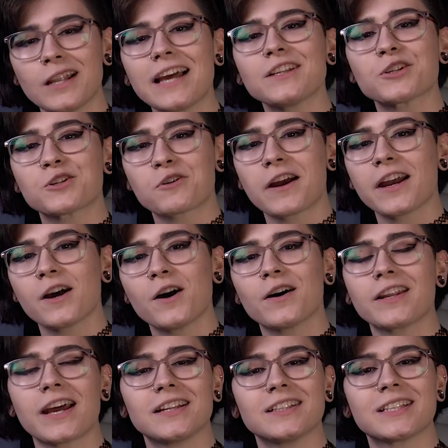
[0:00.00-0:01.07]
let's try it
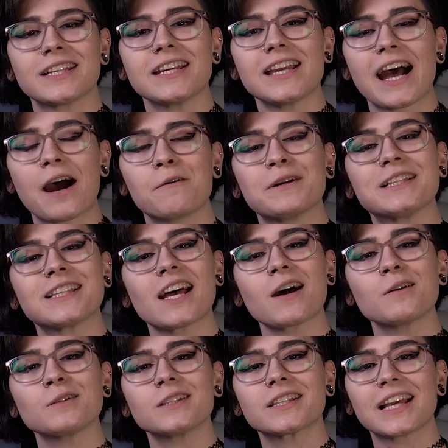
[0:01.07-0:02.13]
on and see how it
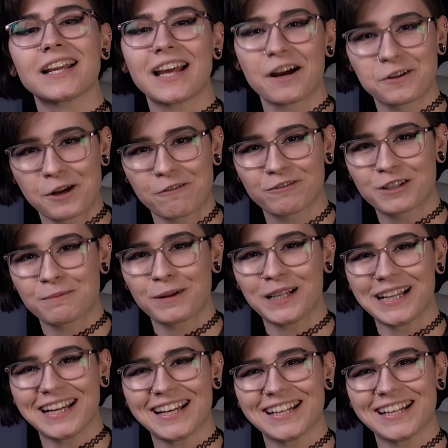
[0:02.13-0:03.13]
sounds and how comfortable it